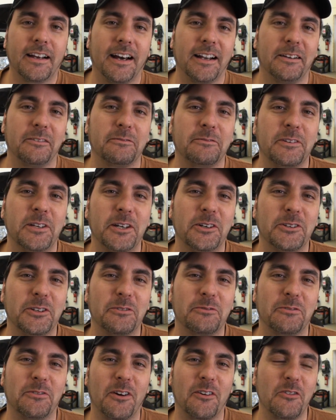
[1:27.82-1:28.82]
kind of killed
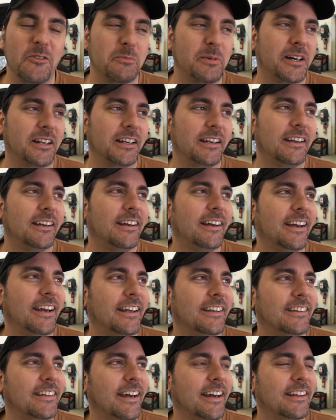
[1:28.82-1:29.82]
it for everybody
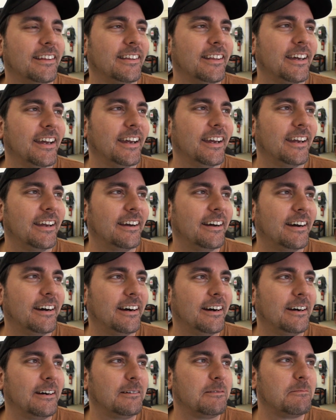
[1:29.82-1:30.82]
in that they
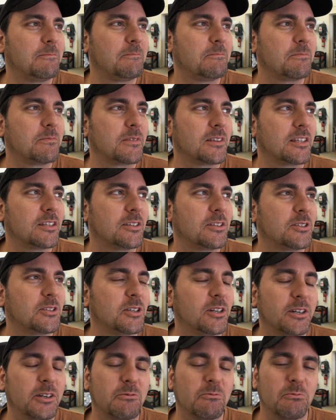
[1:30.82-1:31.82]
uh,
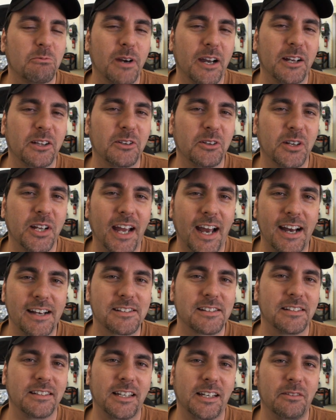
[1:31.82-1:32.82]
took regular
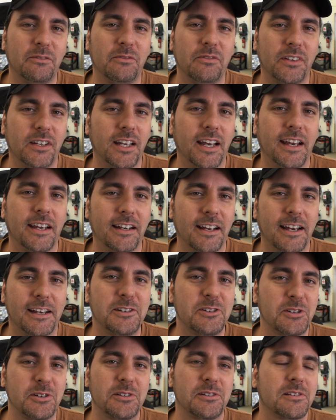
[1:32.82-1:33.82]
gasoline V8
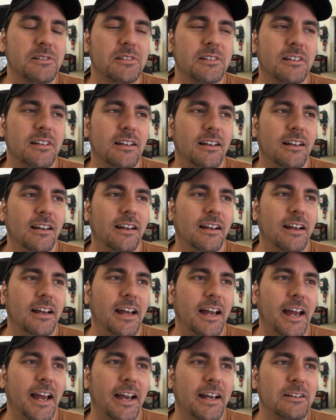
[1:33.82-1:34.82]
engines
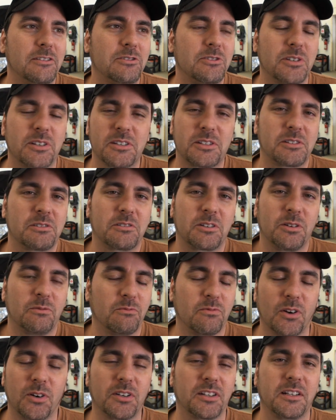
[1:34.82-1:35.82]
and just
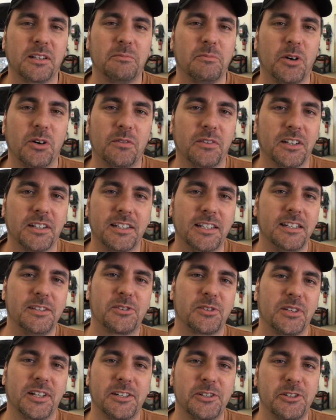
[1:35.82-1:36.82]
converted them over to
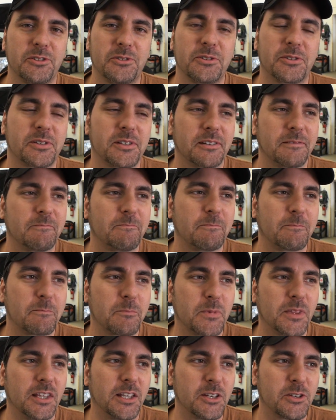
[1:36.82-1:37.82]
diesel engines.
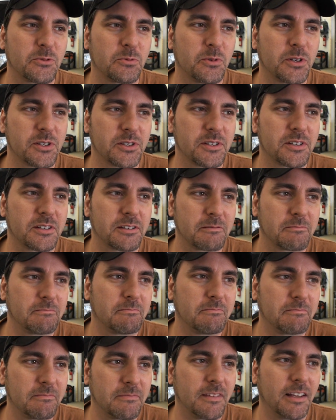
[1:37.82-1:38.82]
This was
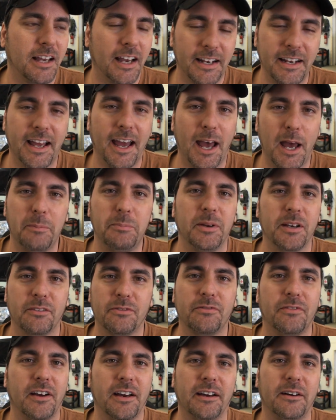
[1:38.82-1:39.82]
an epic
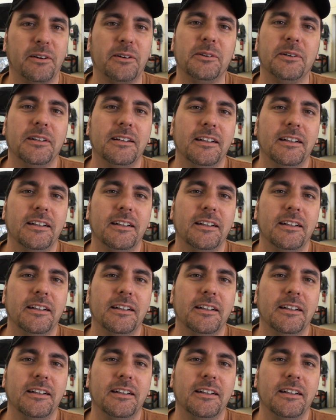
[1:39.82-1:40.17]
fail.